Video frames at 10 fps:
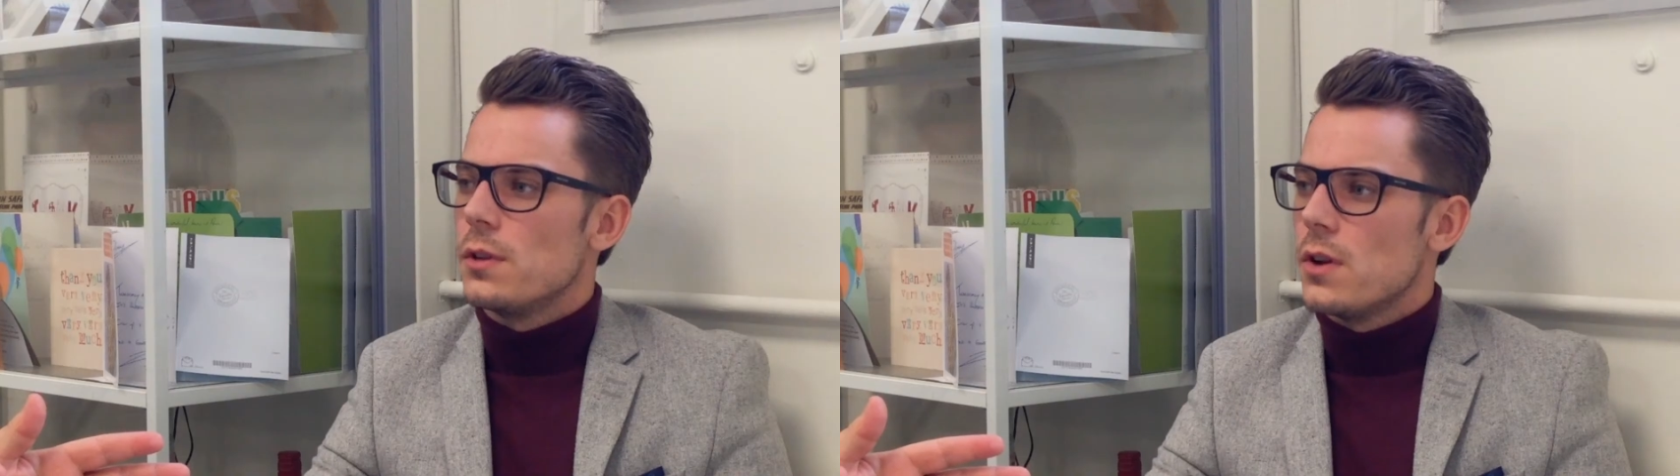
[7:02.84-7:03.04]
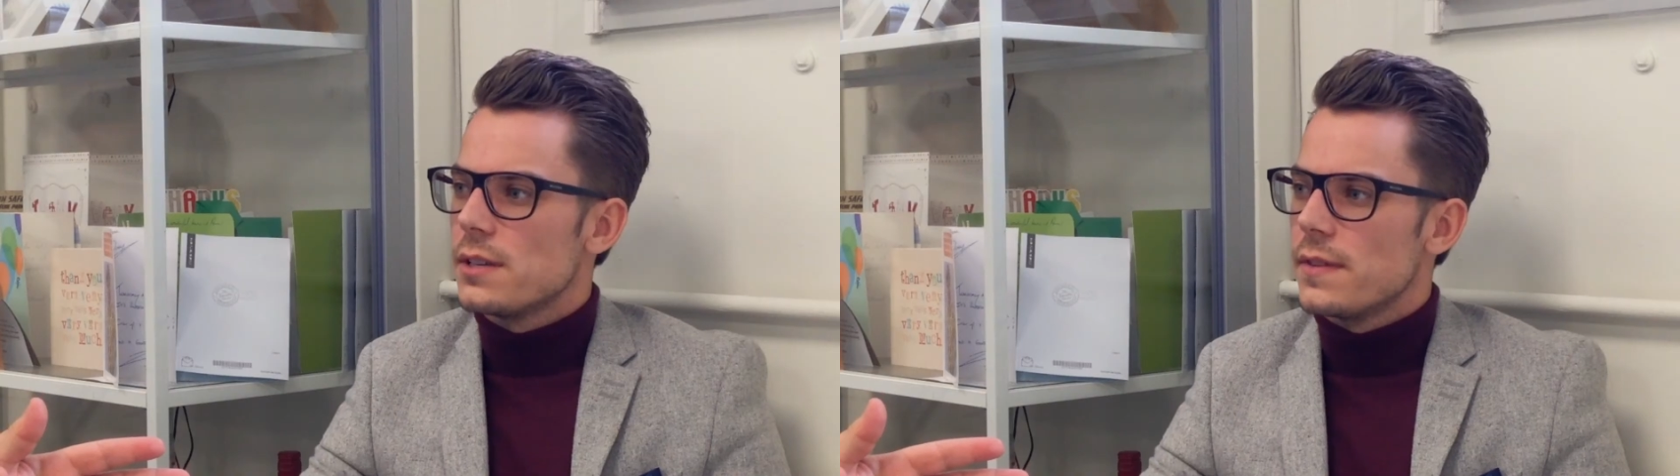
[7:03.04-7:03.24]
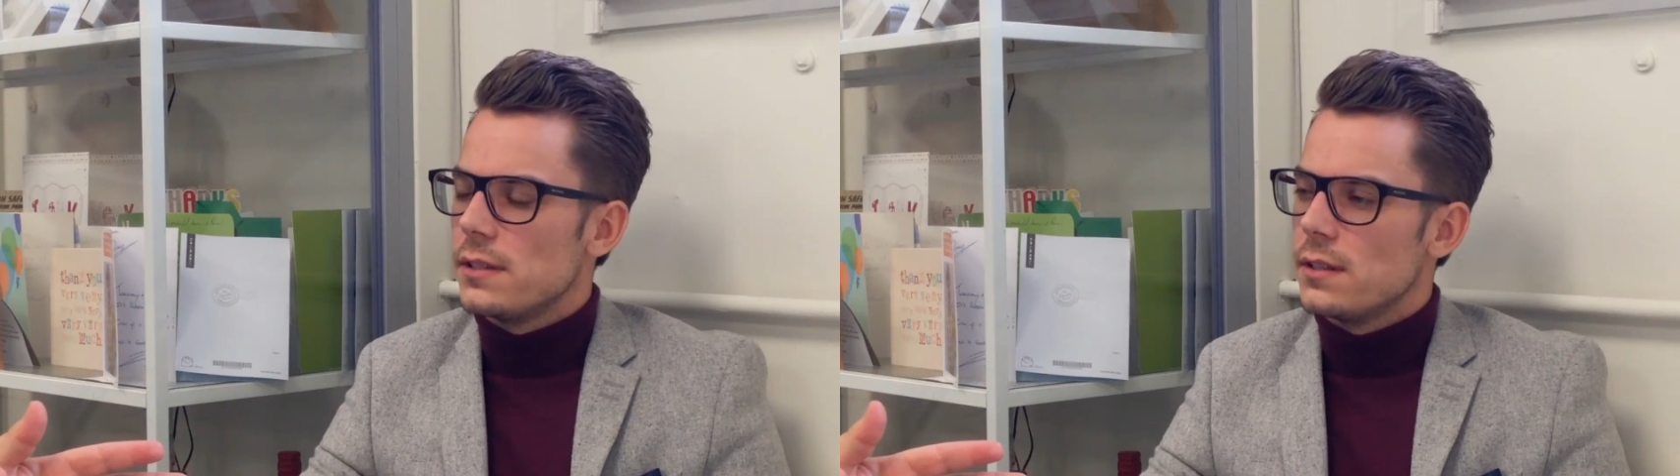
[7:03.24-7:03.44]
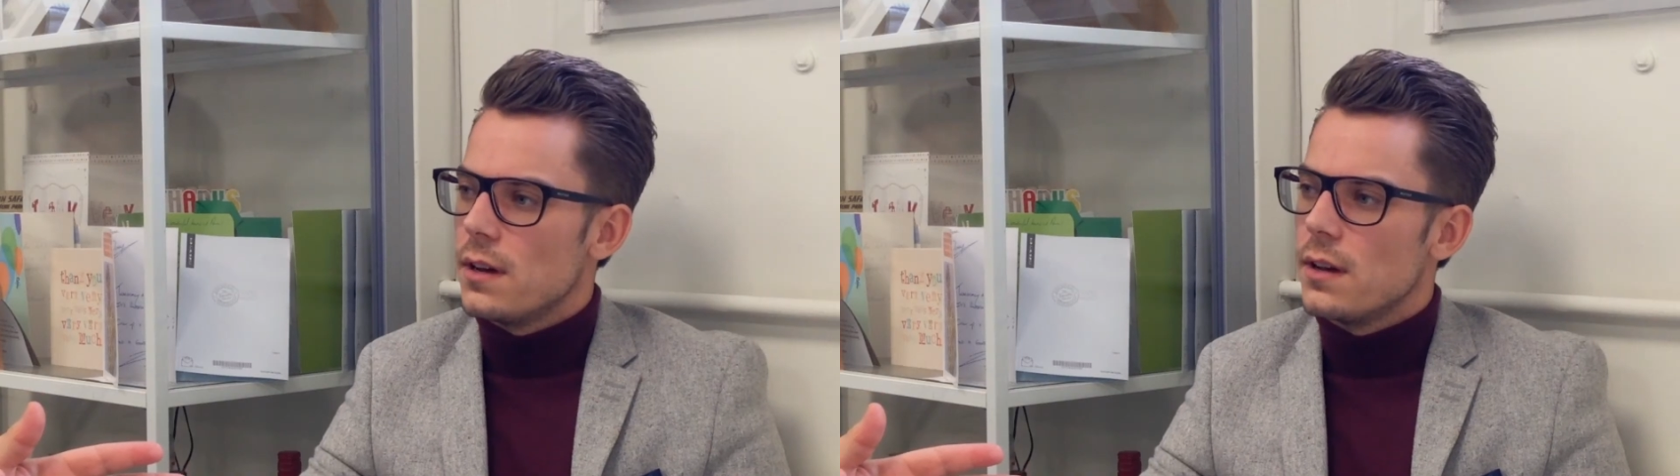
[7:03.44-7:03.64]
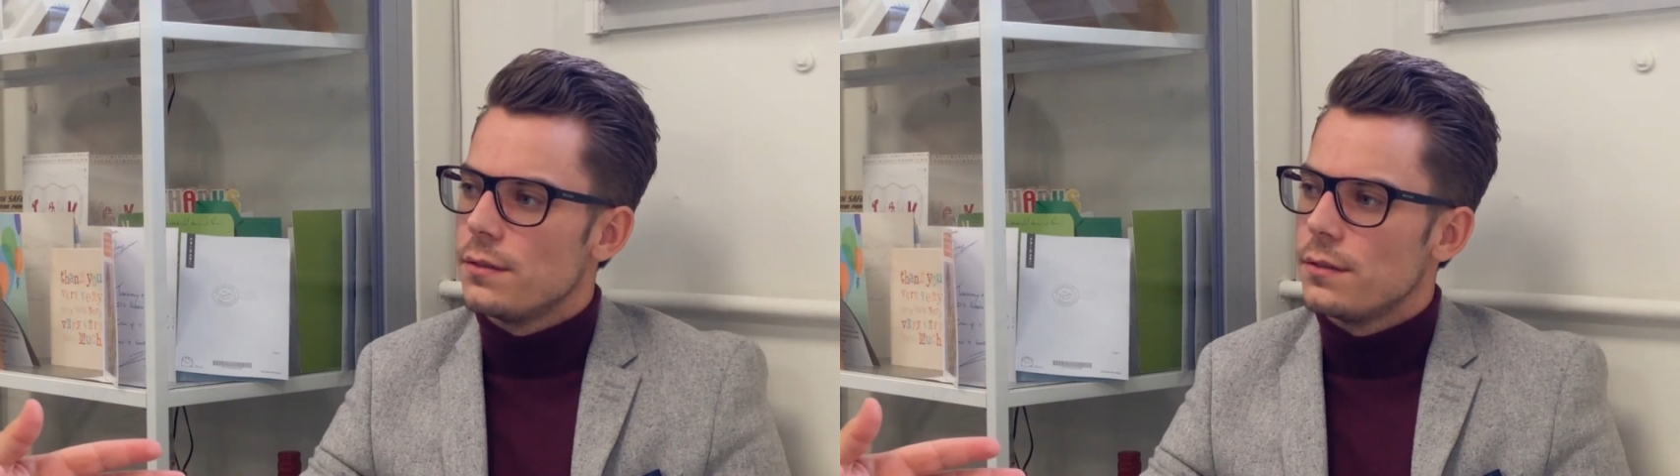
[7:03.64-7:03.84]
all the nice things in
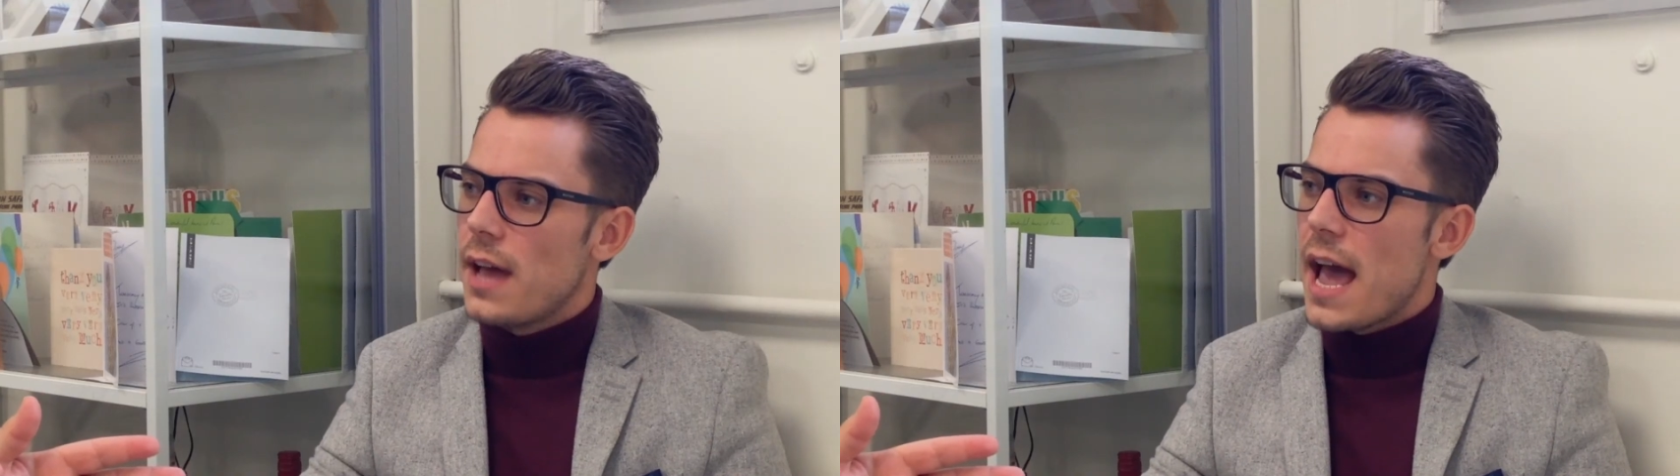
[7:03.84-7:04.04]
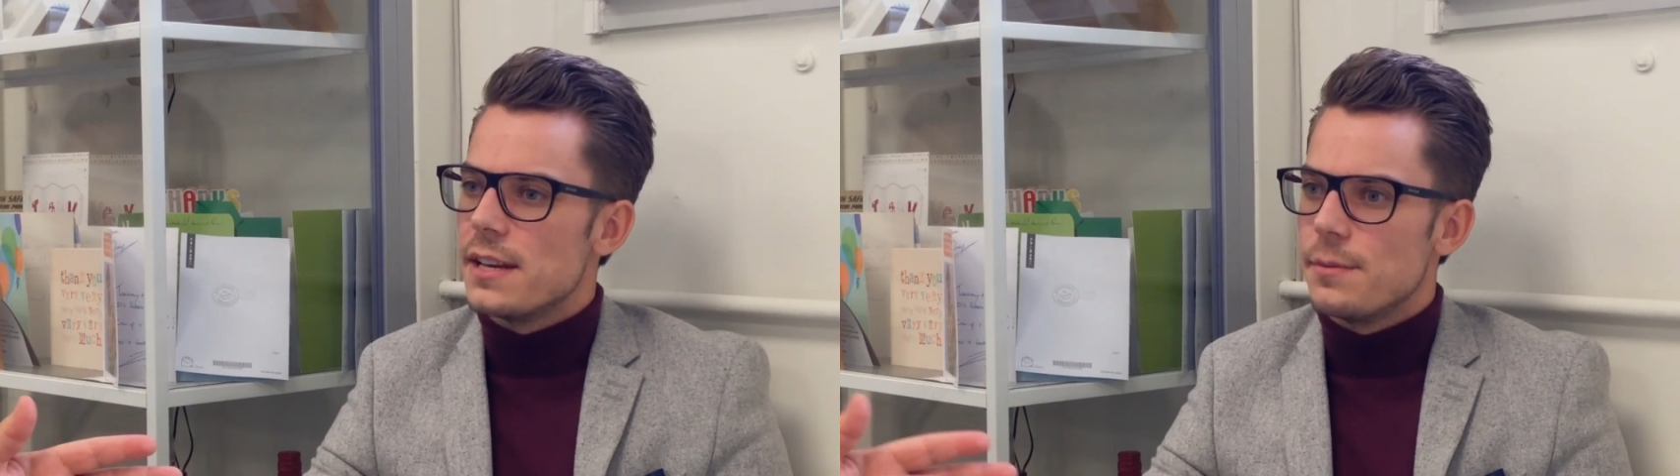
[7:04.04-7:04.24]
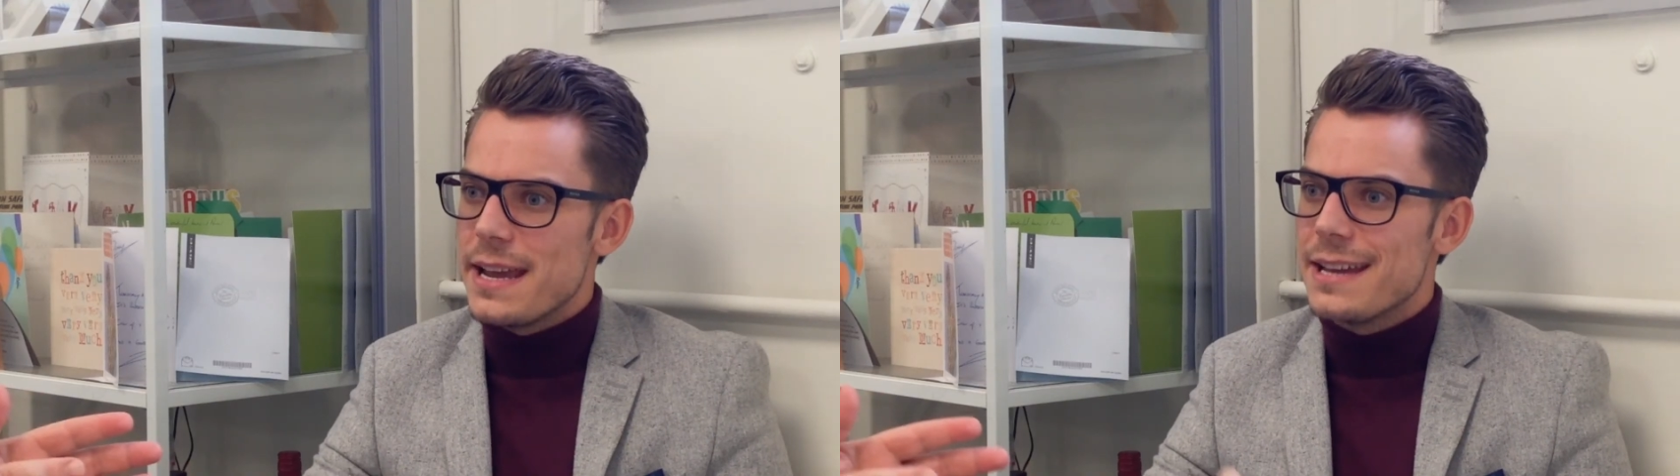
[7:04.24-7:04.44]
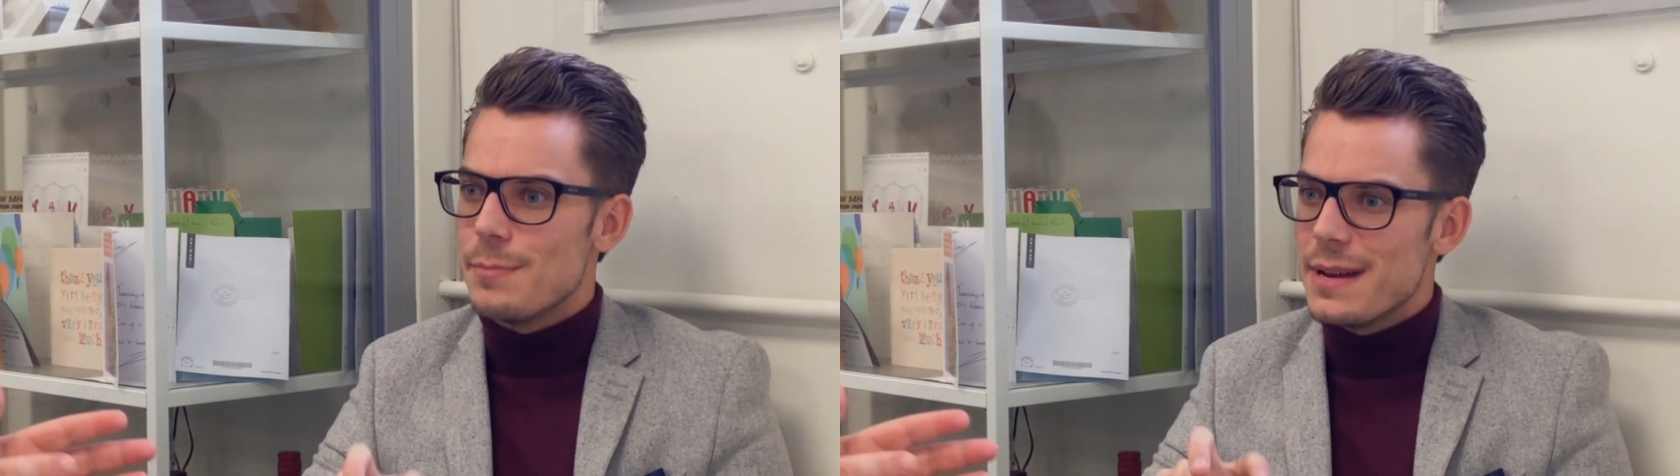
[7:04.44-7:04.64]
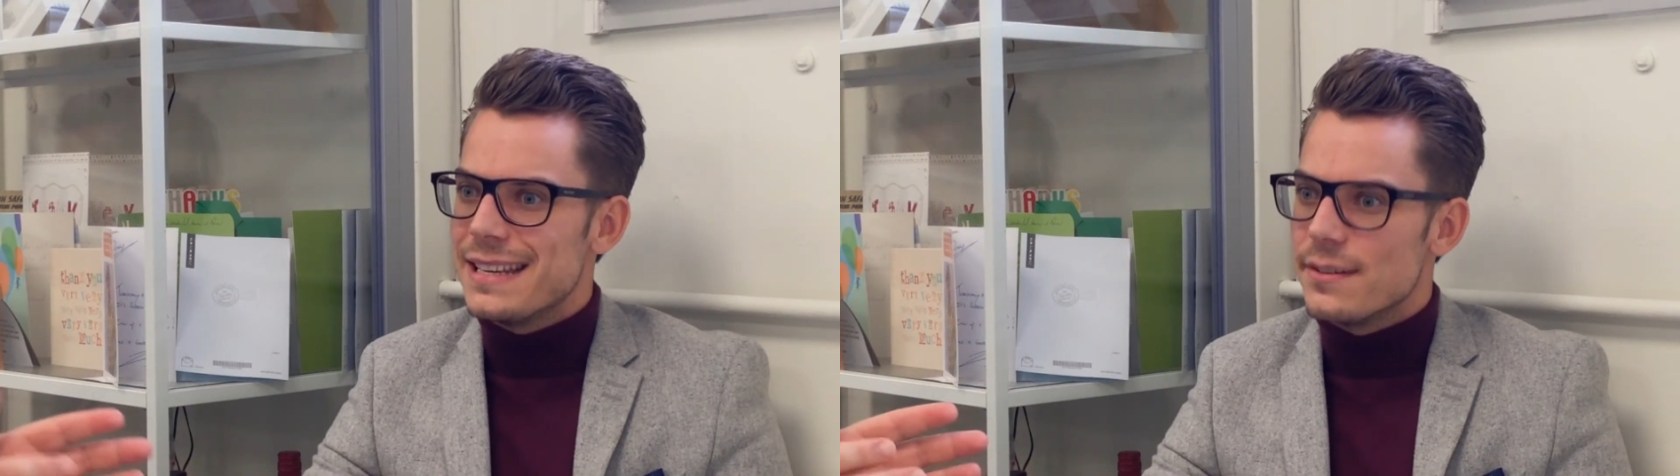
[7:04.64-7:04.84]
life and making a
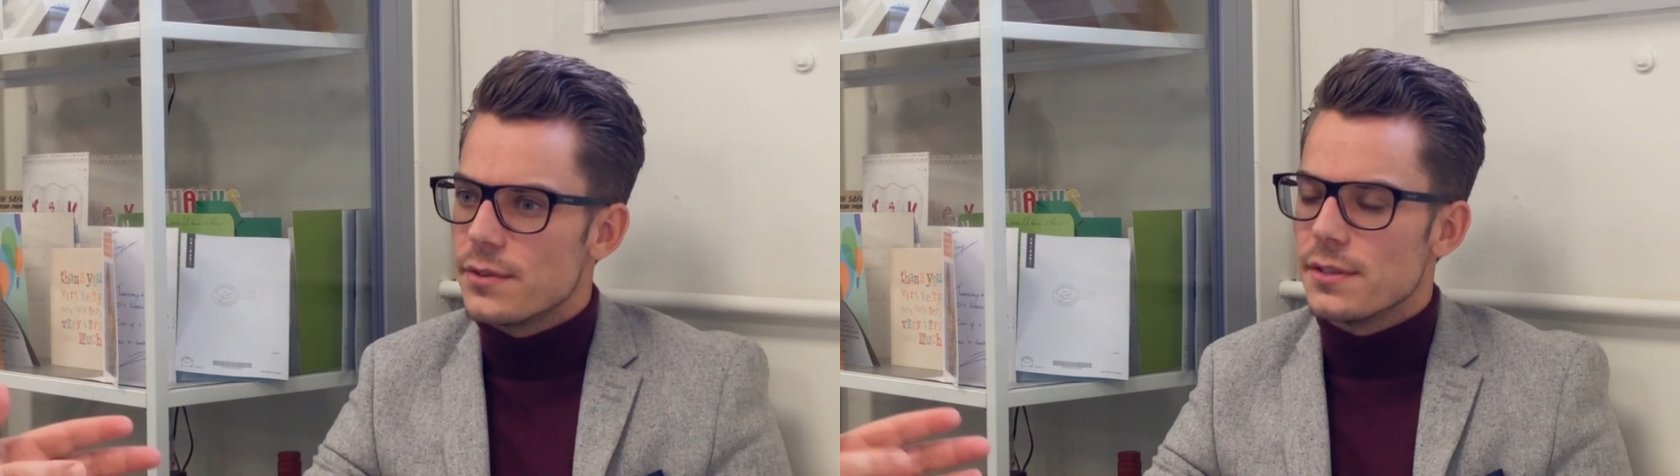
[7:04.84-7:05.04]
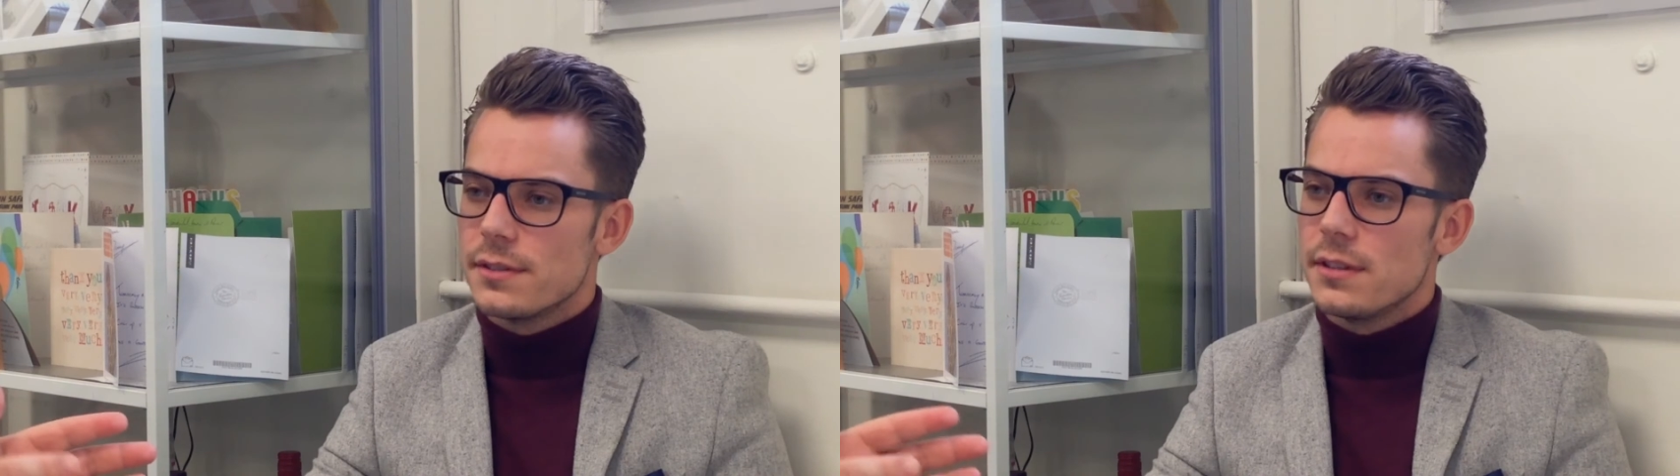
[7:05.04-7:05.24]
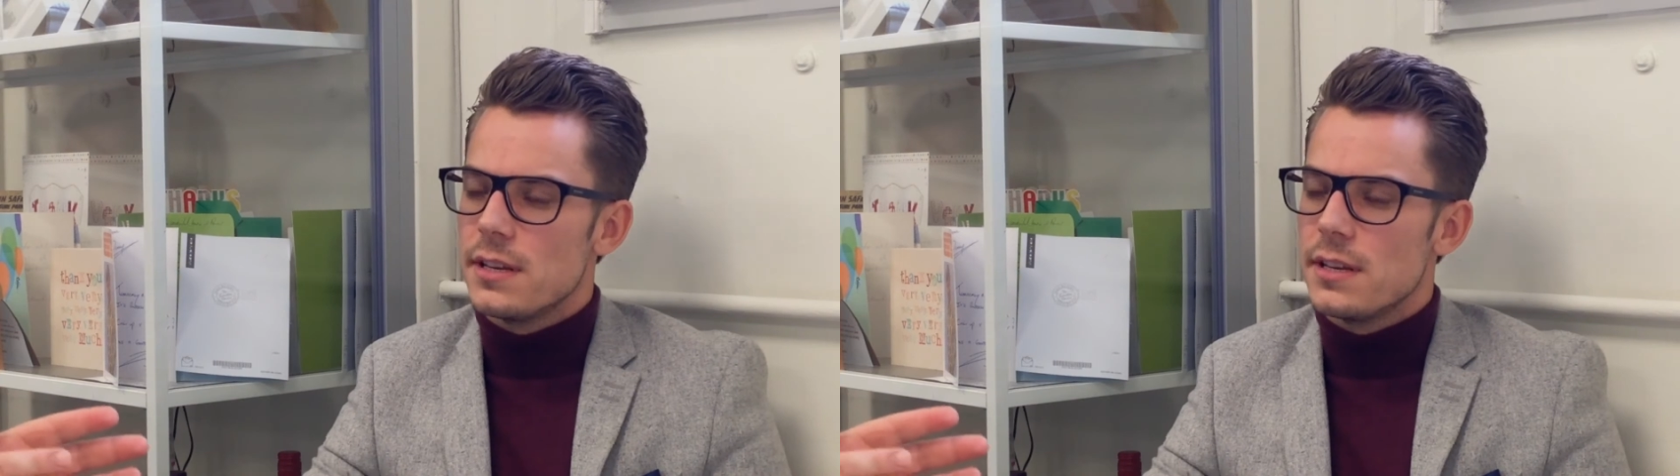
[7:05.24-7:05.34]
big difference to the